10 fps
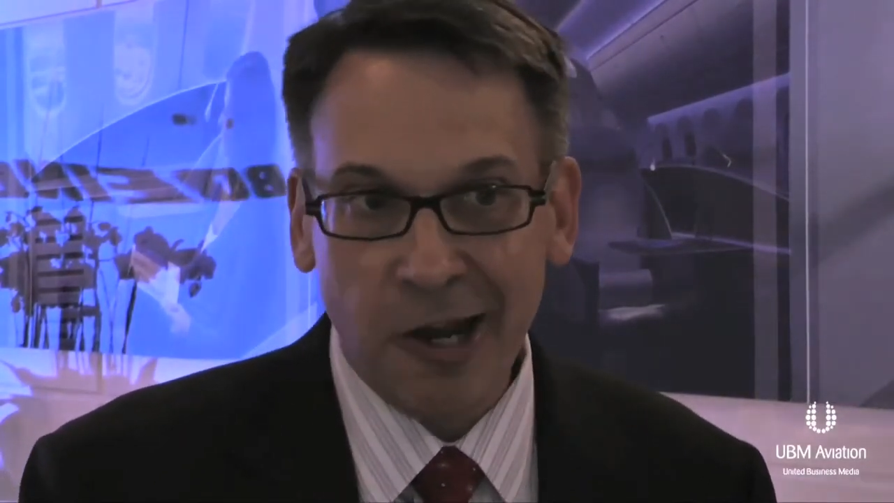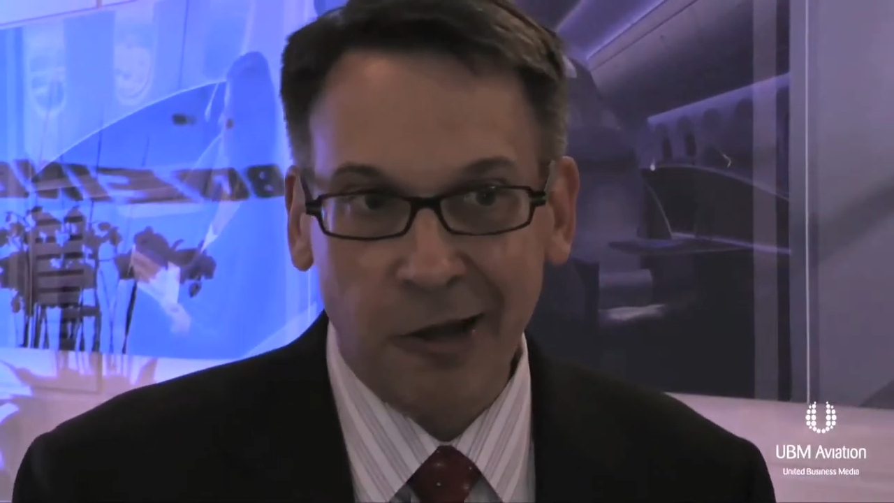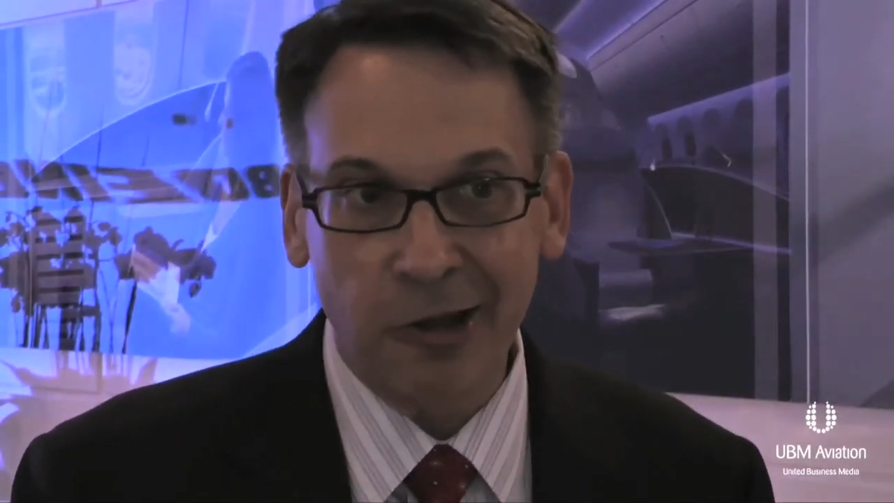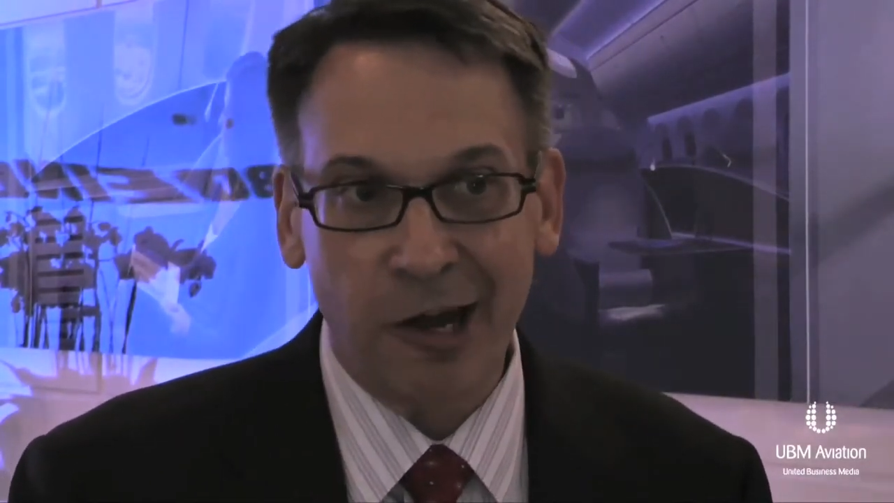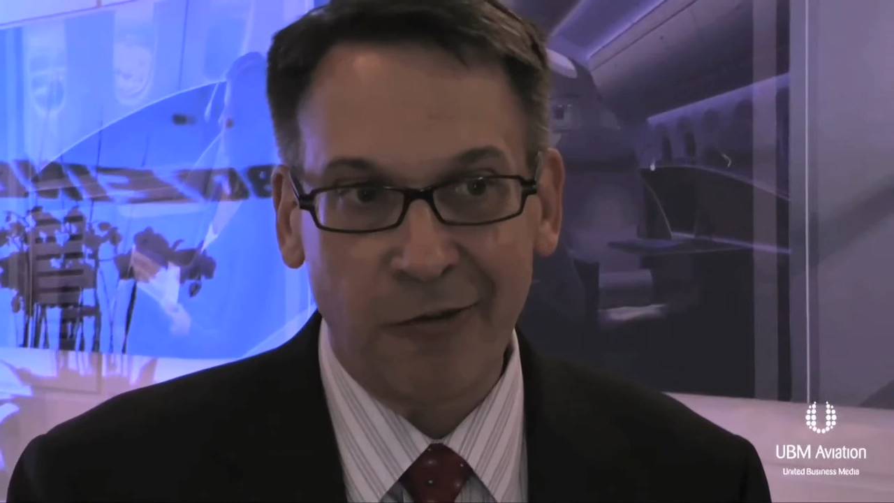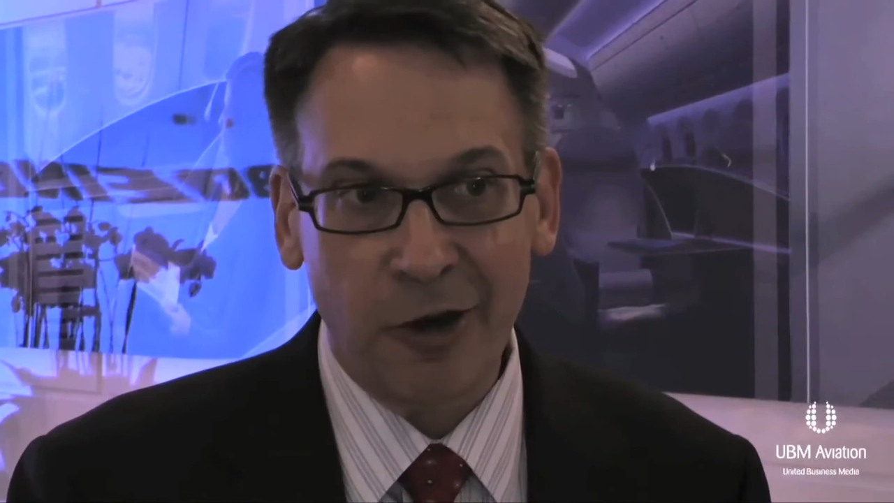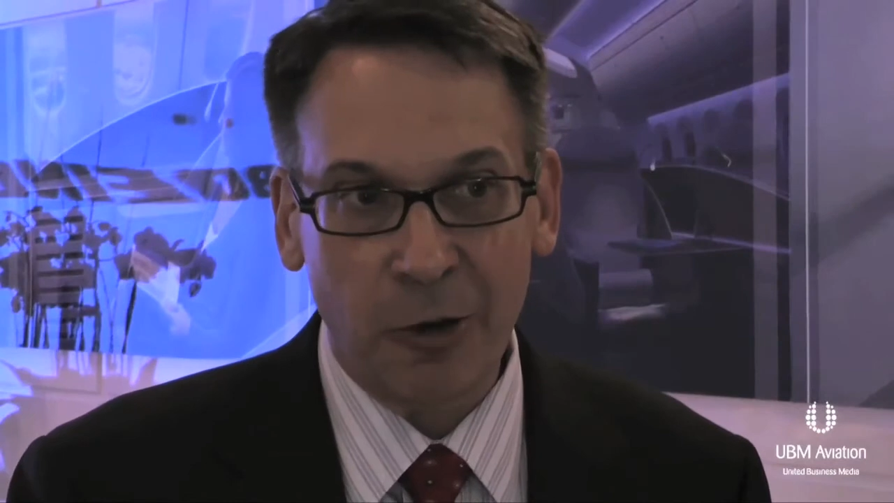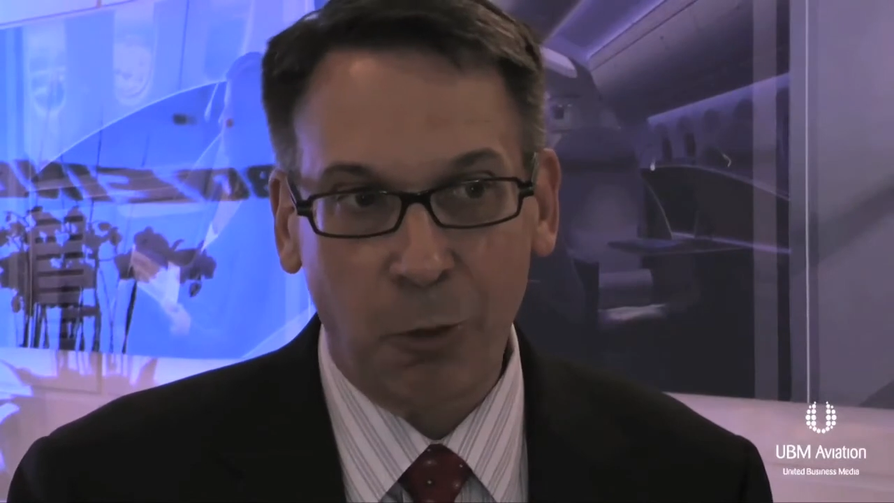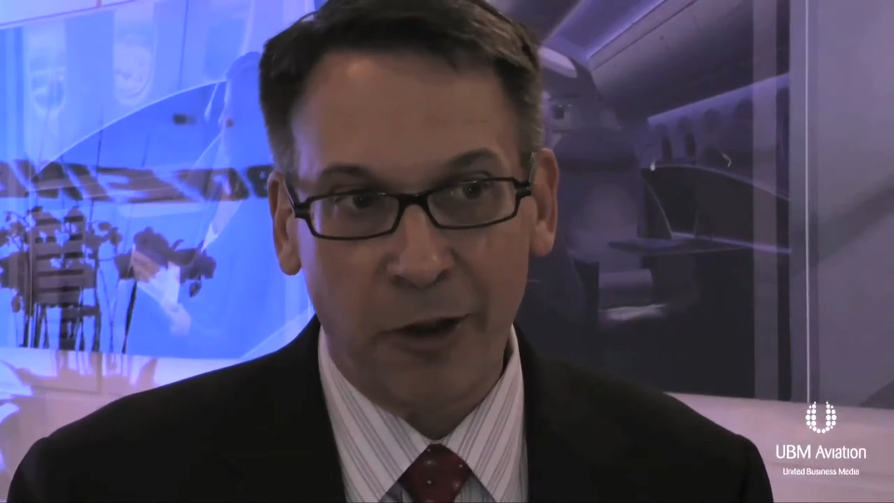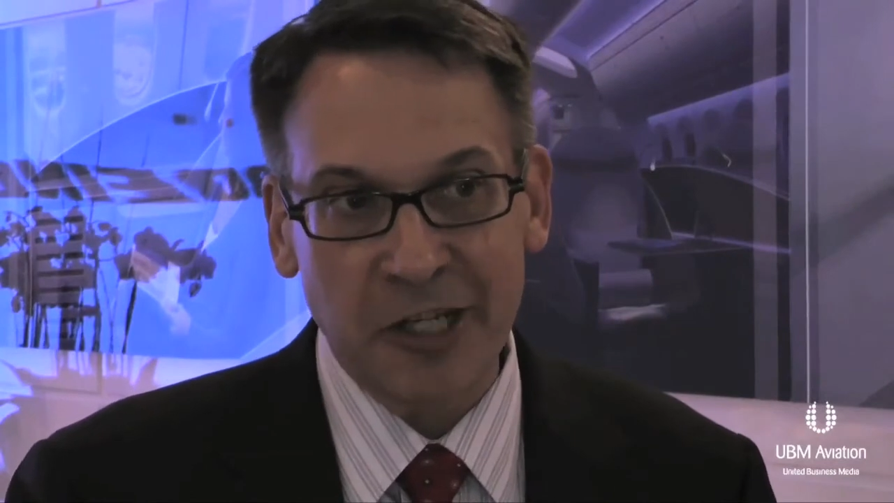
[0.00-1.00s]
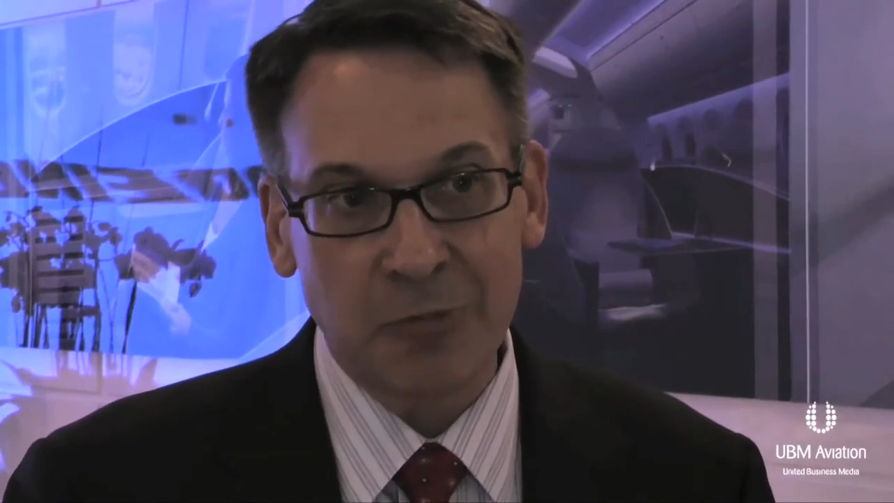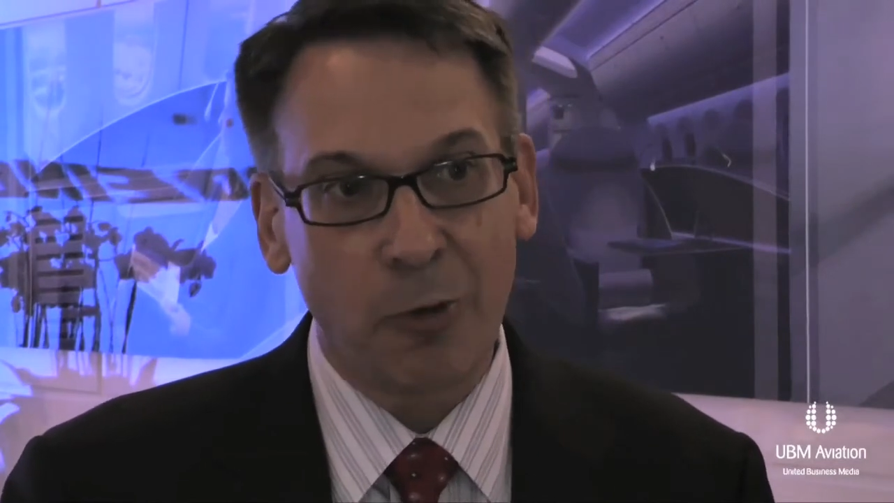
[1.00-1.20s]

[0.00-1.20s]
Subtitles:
like a lot of airplanes,